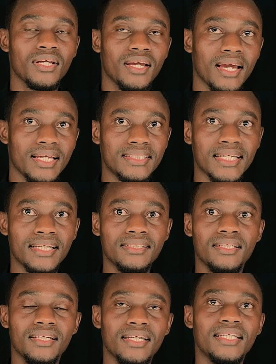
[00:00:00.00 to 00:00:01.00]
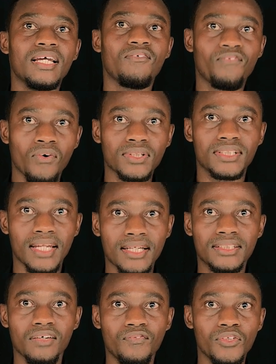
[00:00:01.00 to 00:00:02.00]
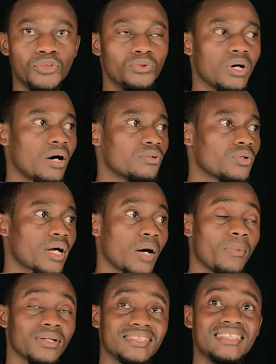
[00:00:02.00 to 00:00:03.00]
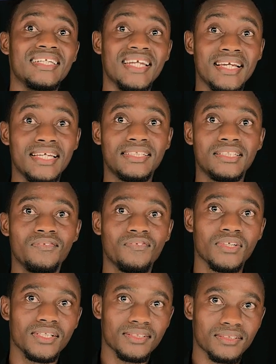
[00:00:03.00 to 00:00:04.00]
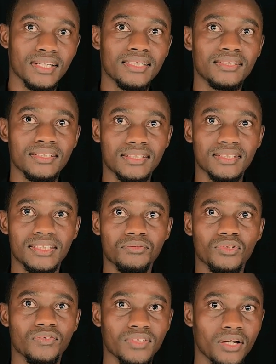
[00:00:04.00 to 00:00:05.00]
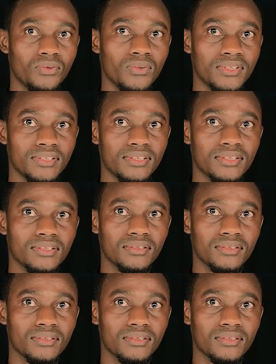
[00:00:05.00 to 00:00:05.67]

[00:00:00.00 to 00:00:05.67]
And then in the fourth lecture video, I'll talk about the negative signs and symptoms of psychosis.